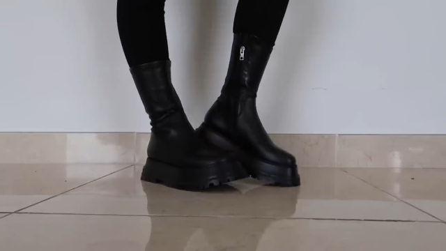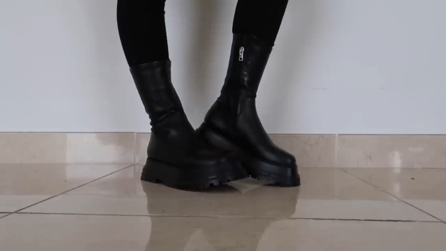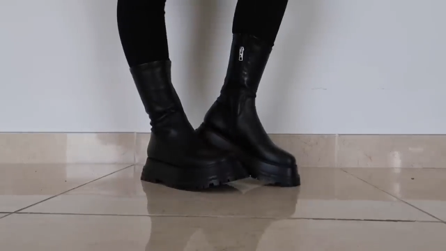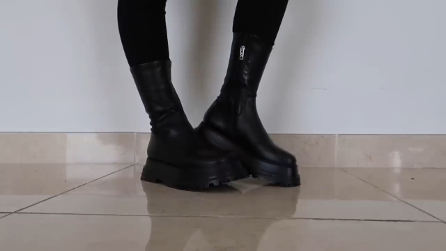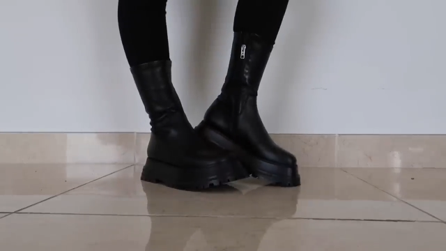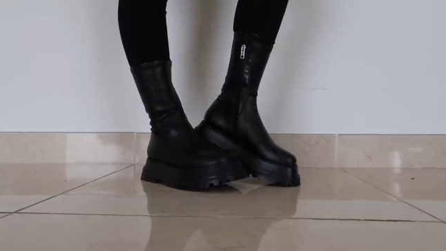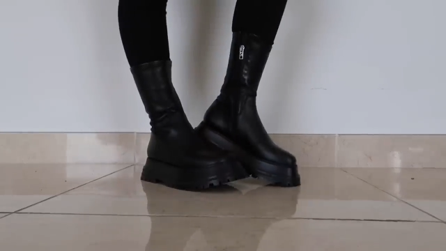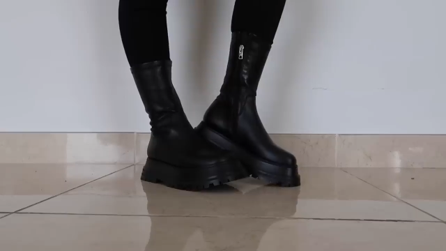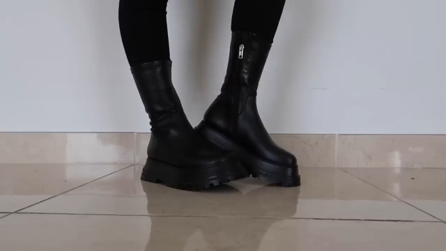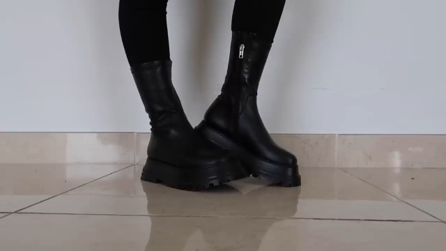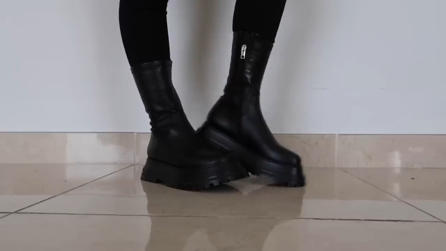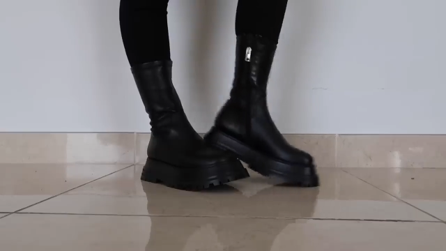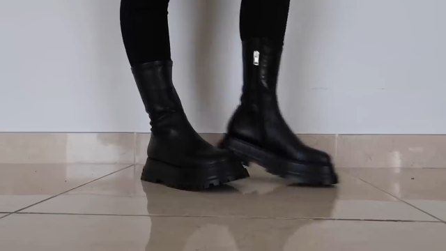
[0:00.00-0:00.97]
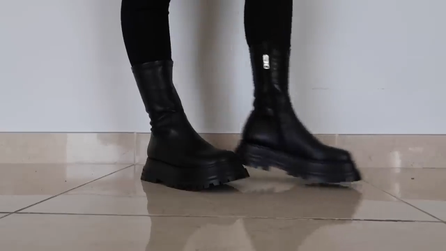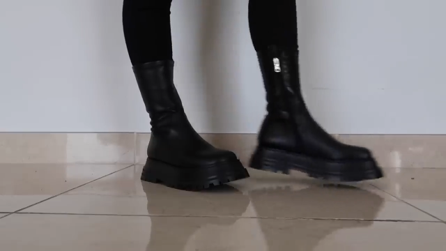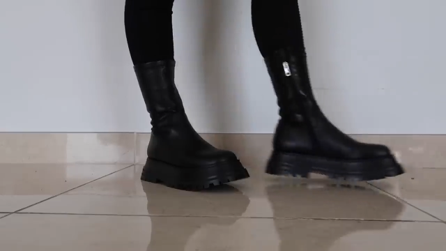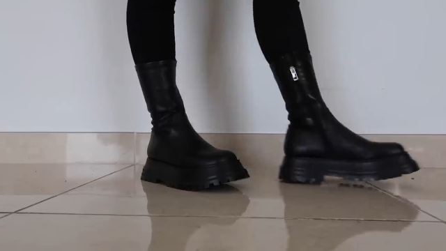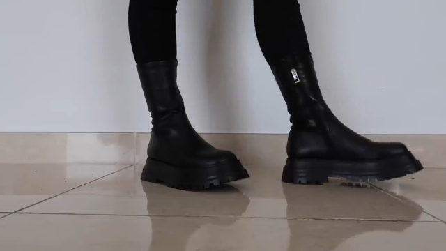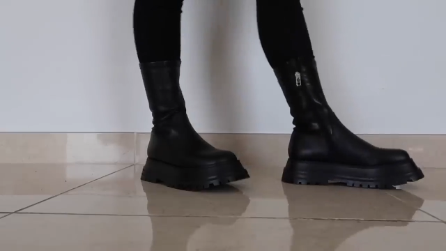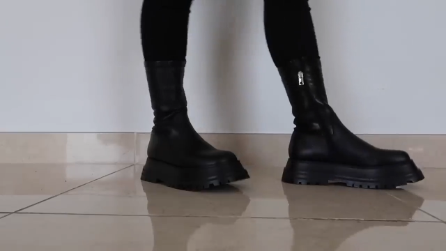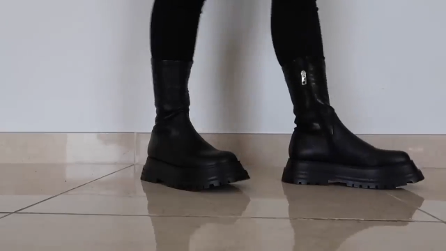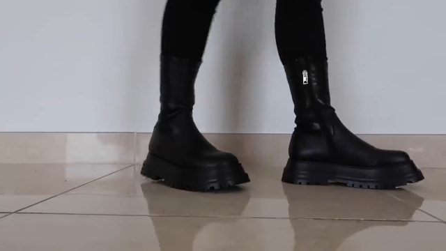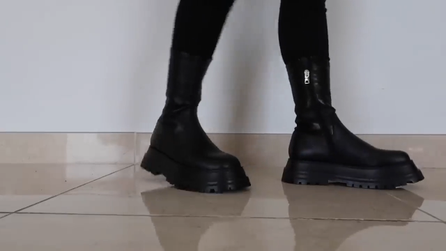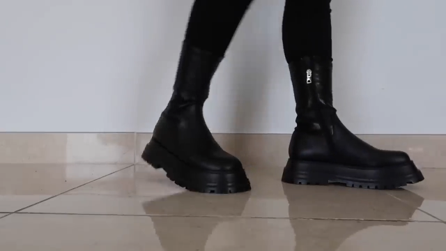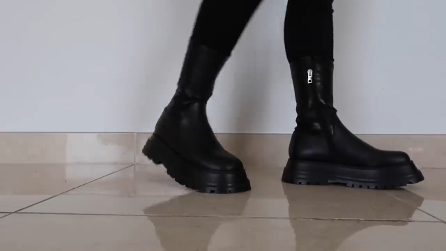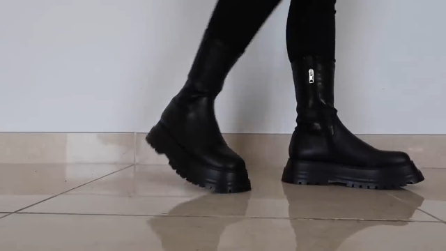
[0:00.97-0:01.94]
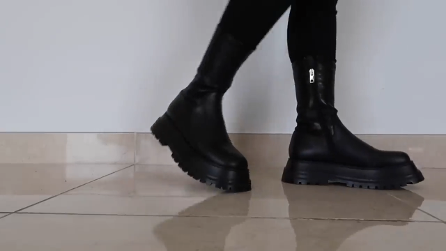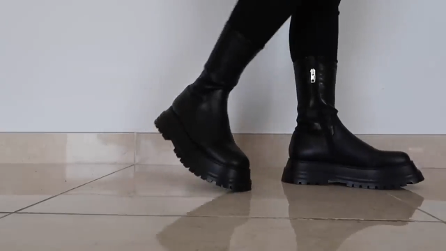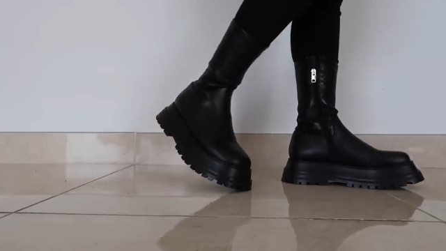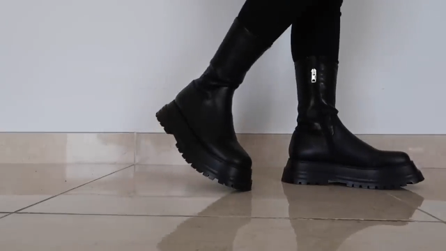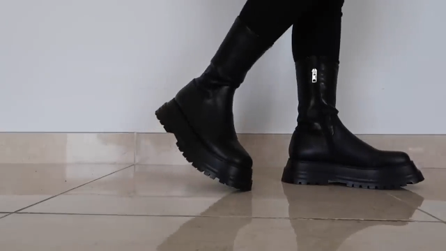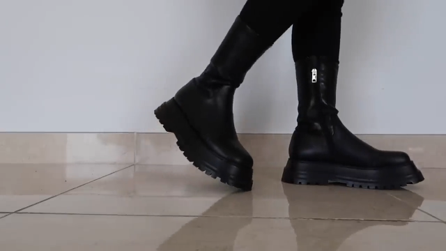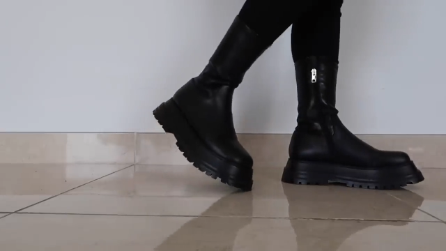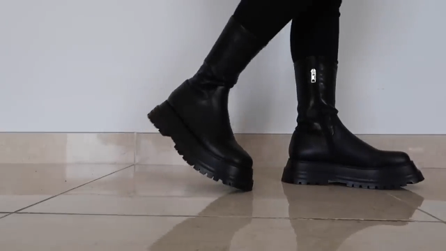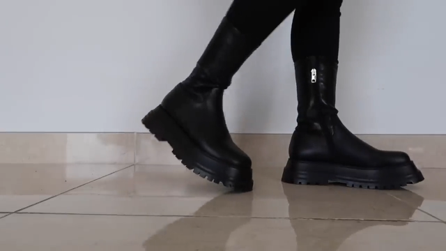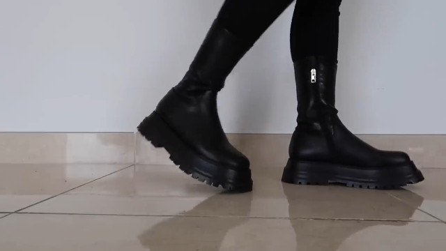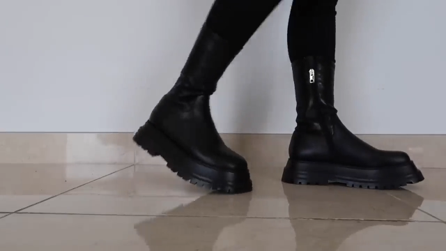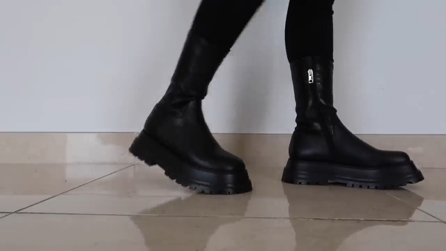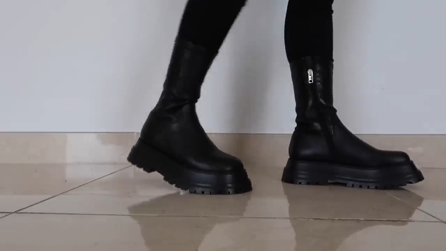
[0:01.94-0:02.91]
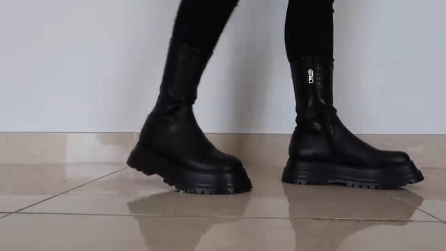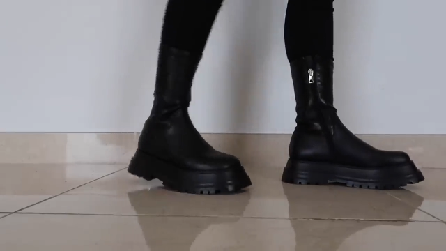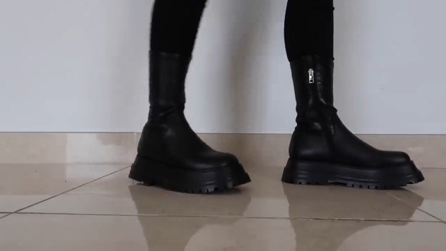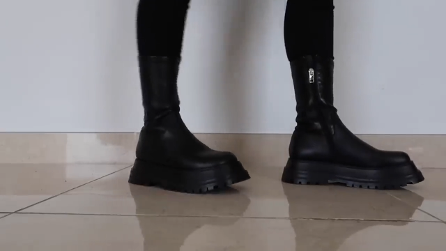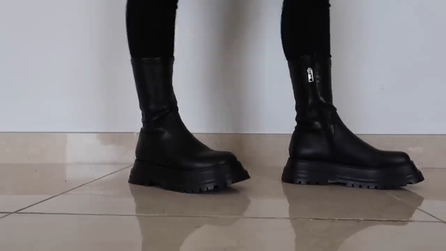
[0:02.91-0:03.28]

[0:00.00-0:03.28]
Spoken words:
Nobody's mouth can be seen.